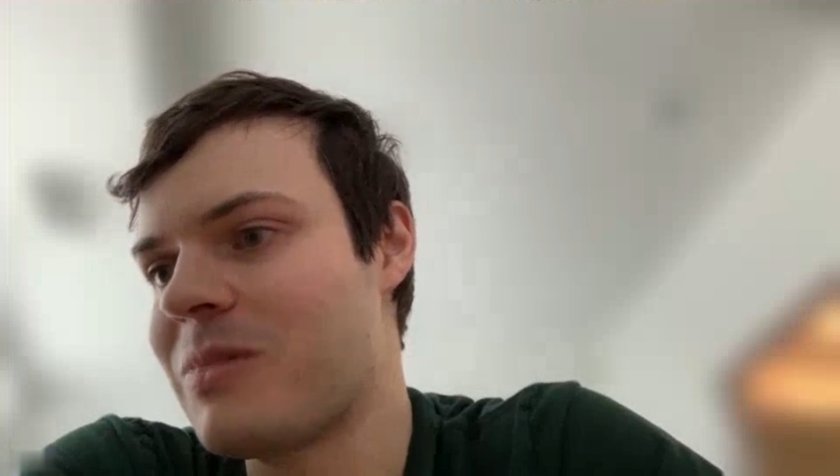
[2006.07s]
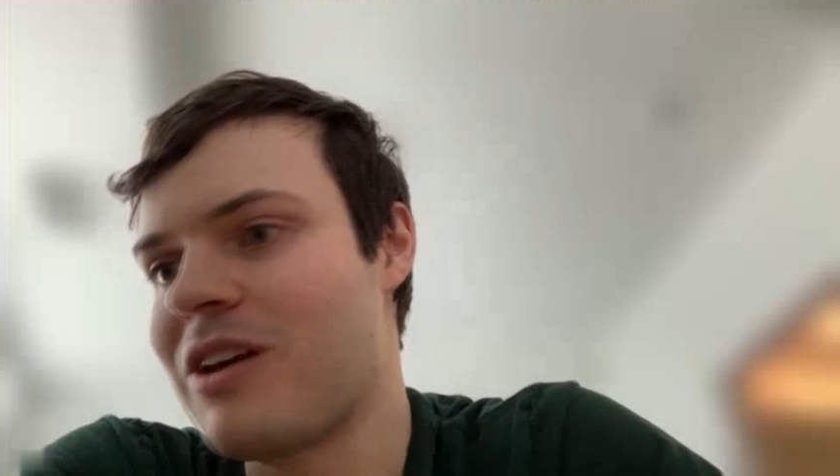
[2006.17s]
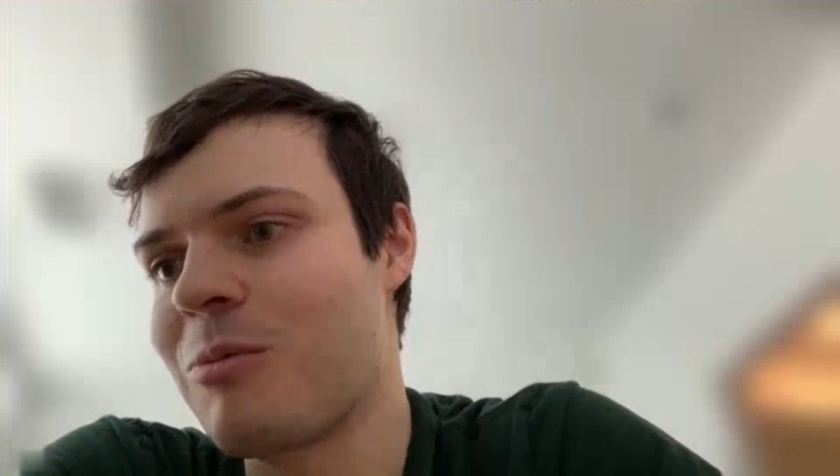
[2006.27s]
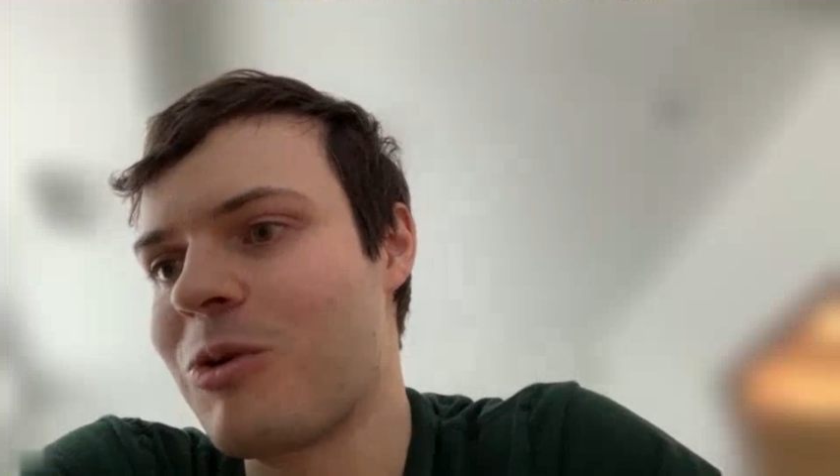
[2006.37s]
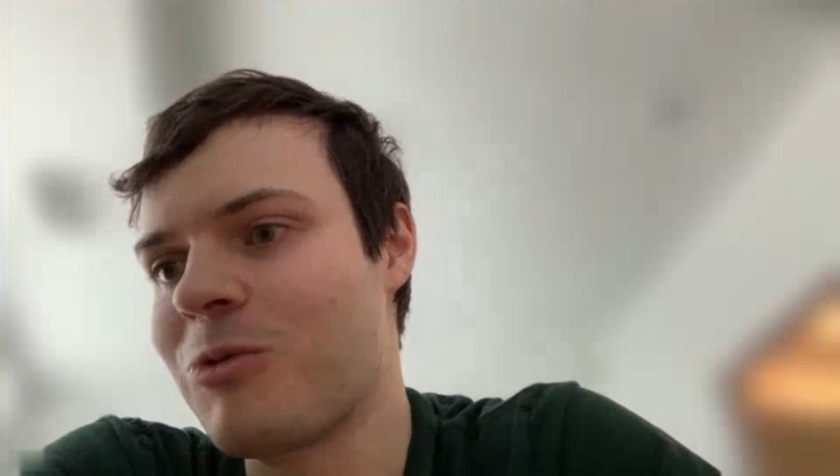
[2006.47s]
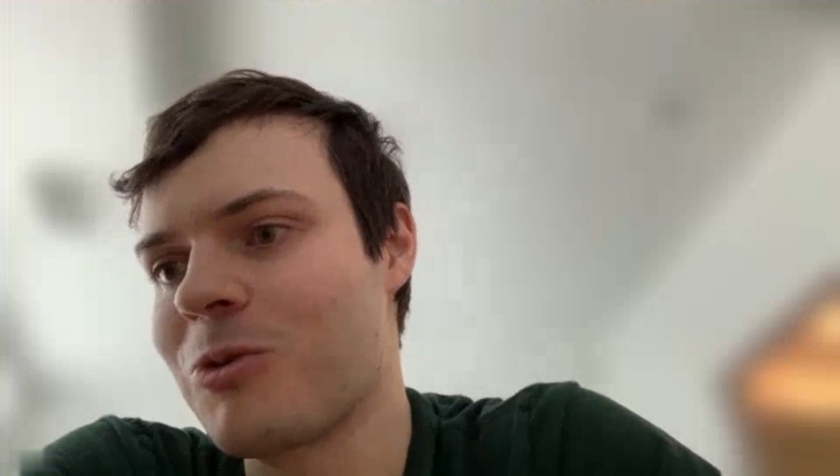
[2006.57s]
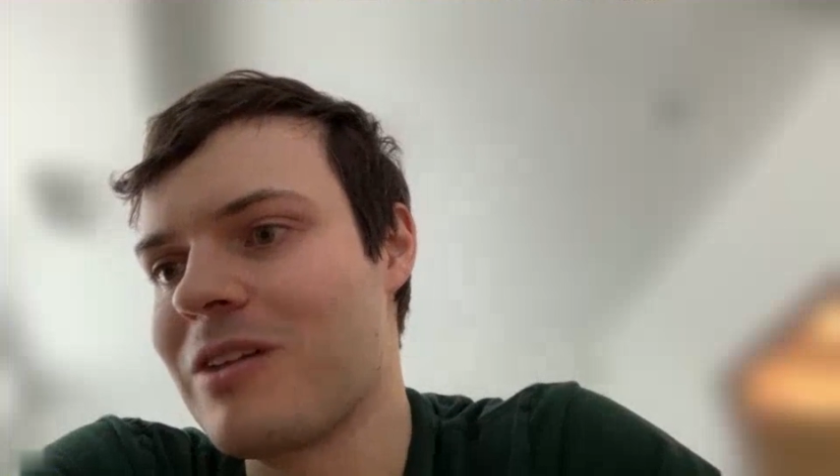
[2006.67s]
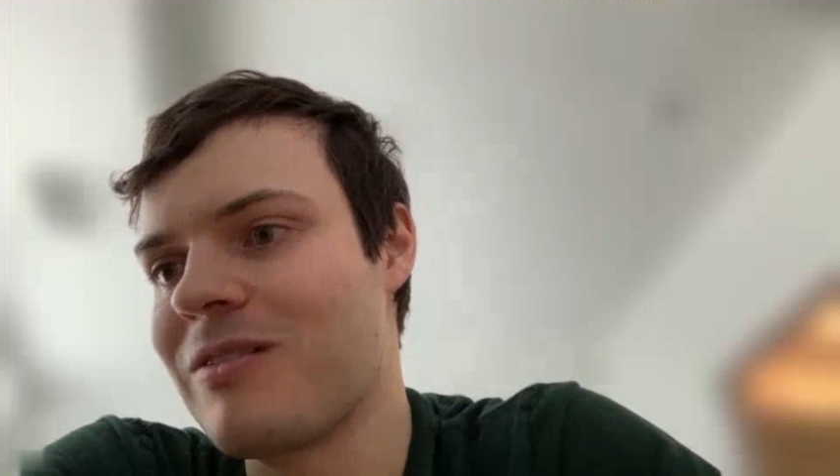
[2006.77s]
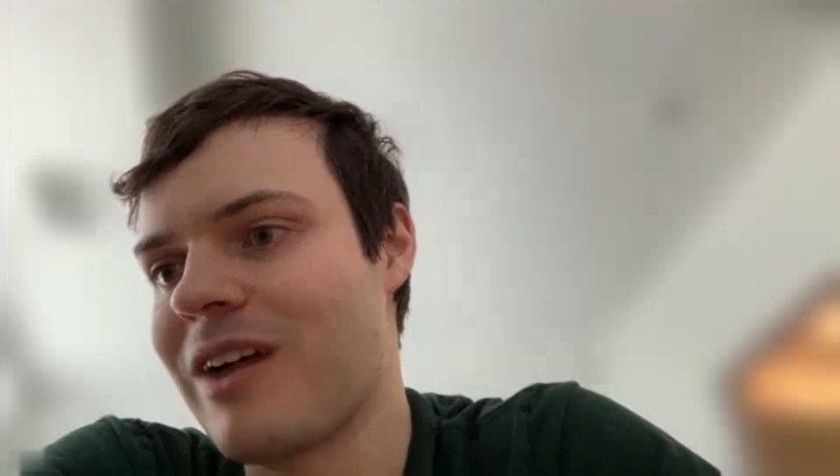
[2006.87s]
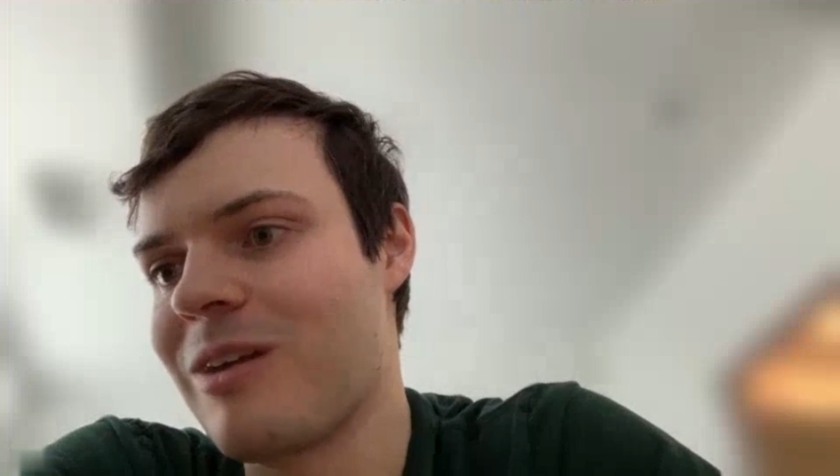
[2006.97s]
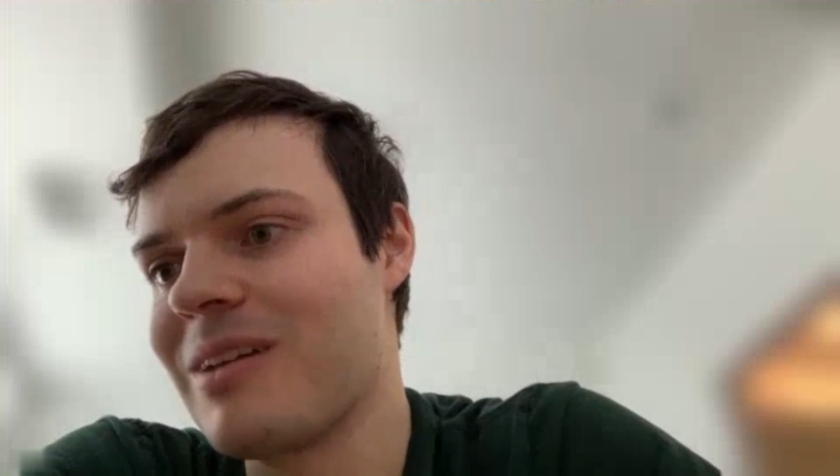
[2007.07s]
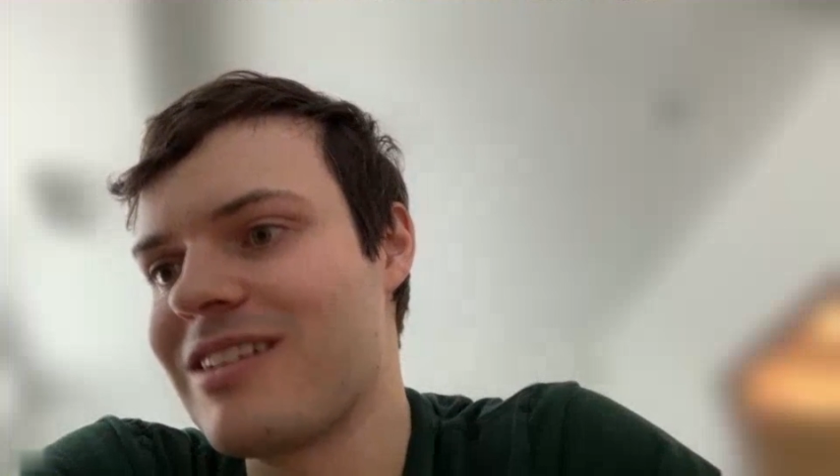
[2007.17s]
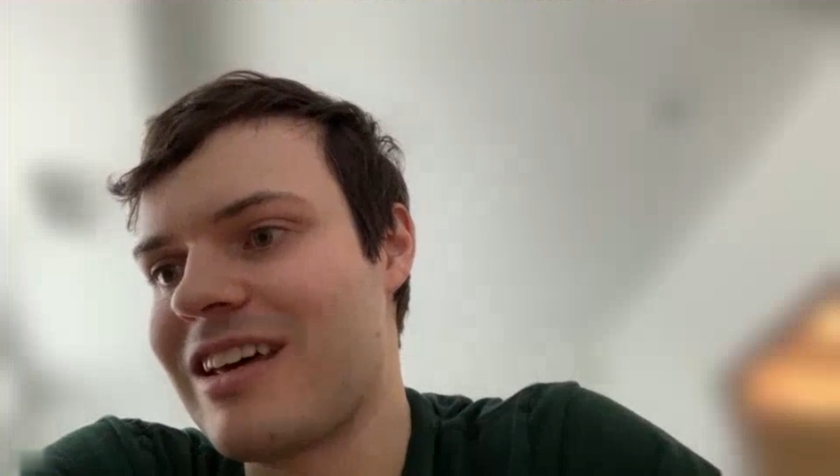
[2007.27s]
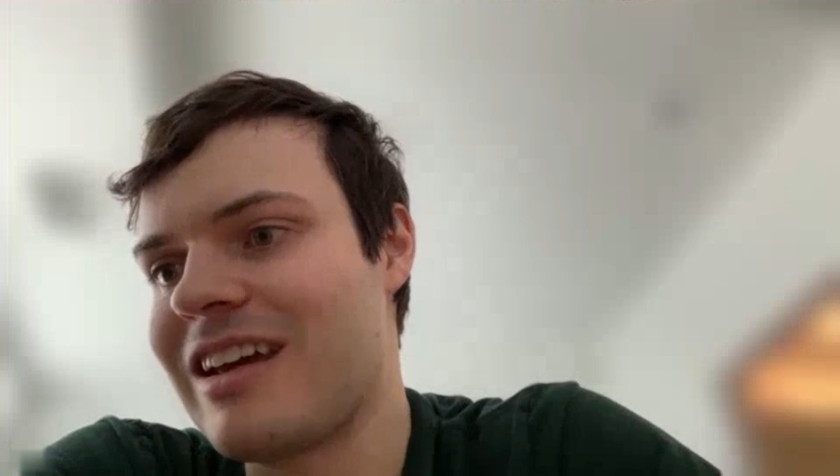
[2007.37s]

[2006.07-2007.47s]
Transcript: terrible for the environment,